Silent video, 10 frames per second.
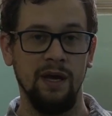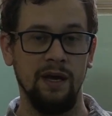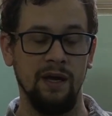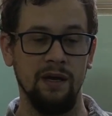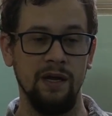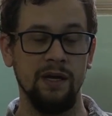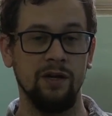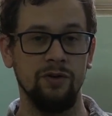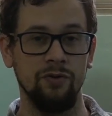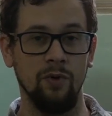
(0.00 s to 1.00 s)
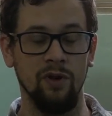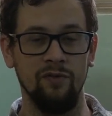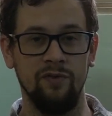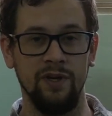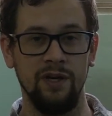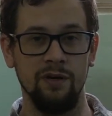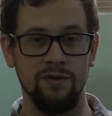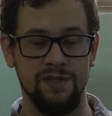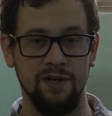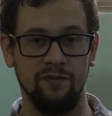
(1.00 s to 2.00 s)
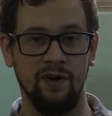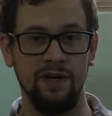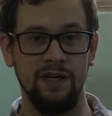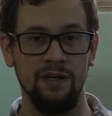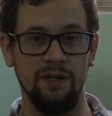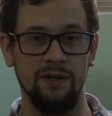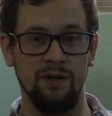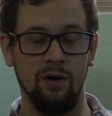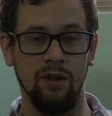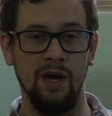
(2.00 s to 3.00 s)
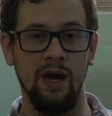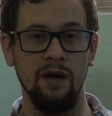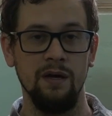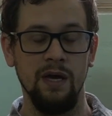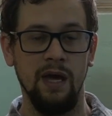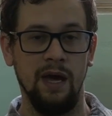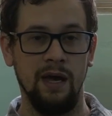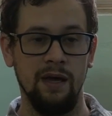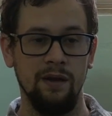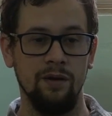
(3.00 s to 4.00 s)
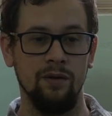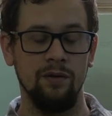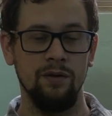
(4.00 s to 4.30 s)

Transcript: and it could do all the video stuff I needed and all that. And